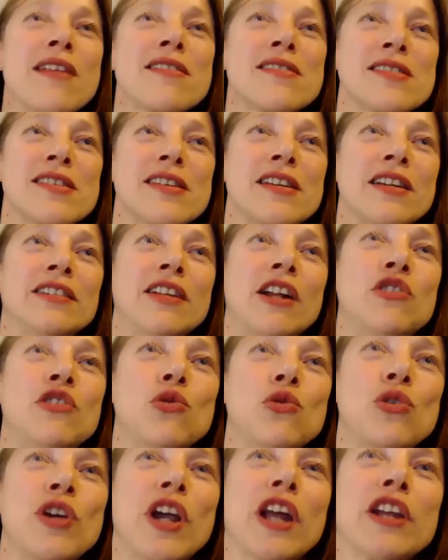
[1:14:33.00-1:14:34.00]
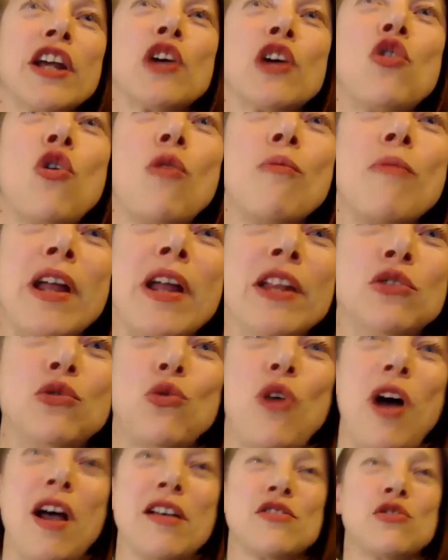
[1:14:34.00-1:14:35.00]
thing that you can recommend to
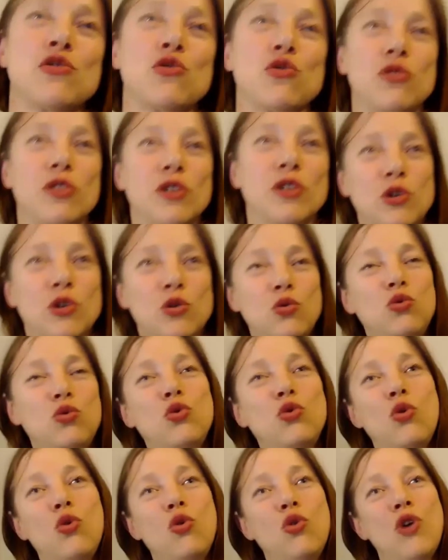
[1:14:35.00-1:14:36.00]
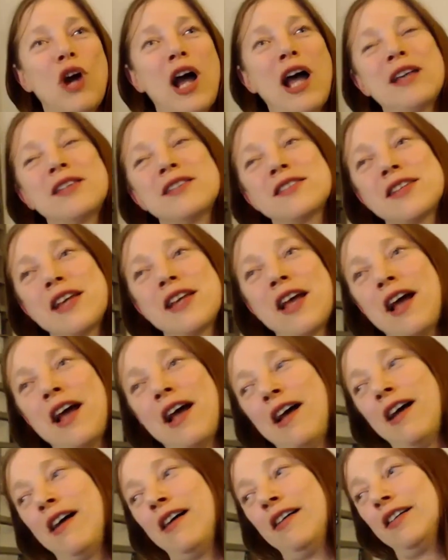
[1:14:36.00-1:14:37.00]
us to do as
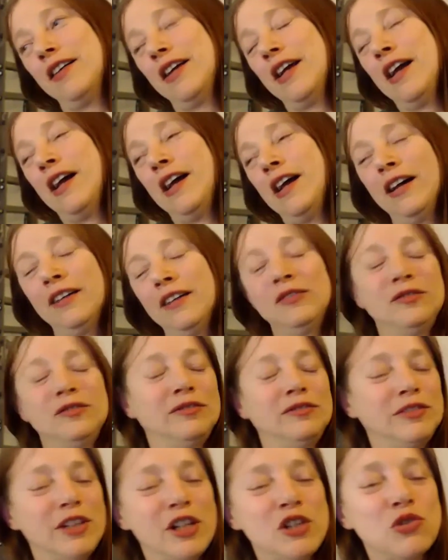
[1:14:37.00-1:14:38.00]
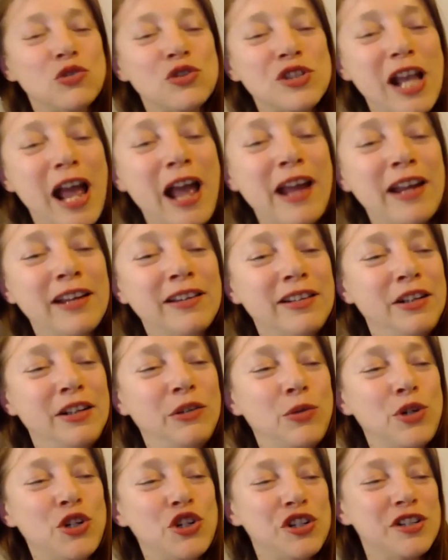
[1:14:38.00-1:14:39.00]
a society
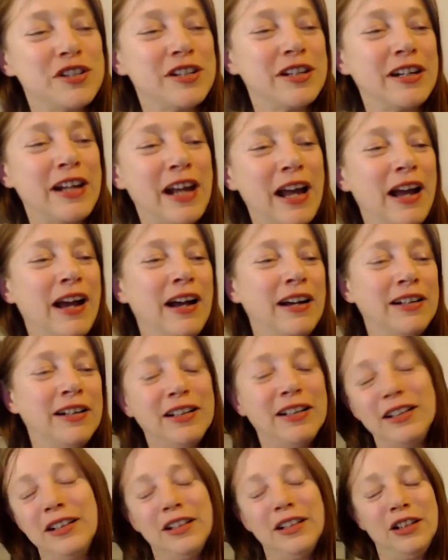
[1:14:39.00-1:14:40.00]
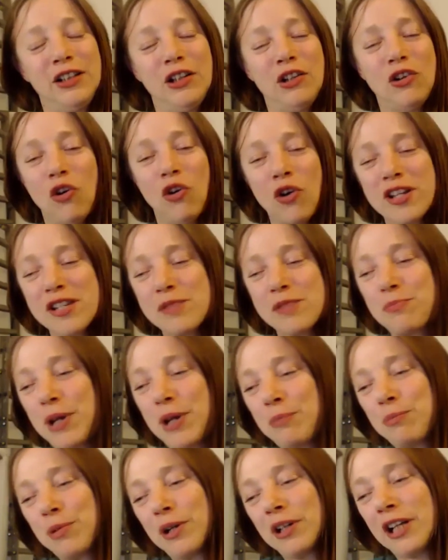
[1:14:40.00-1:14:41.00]
which is in, or as
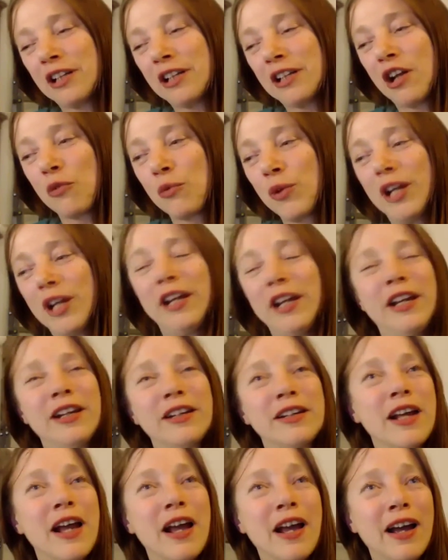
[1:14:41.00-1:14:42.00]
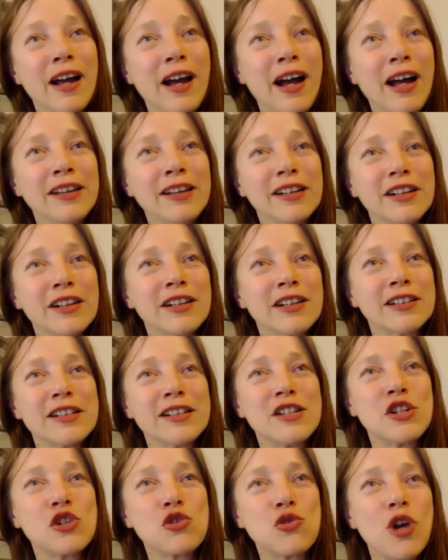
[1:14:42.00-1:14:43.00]
people that are really in, under the
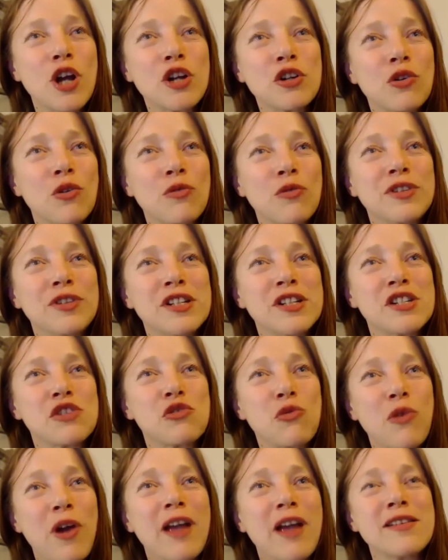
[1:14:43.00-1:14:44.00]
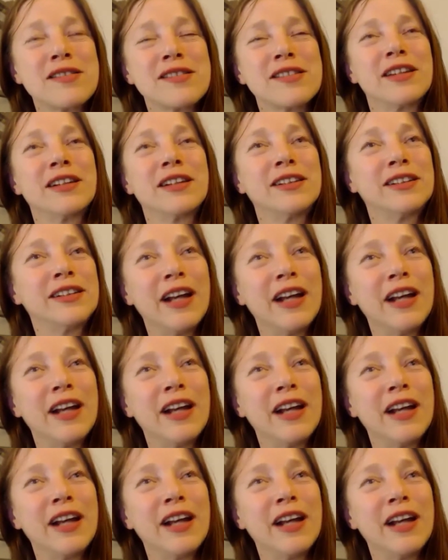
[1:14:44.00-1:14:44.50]
situation of distress, and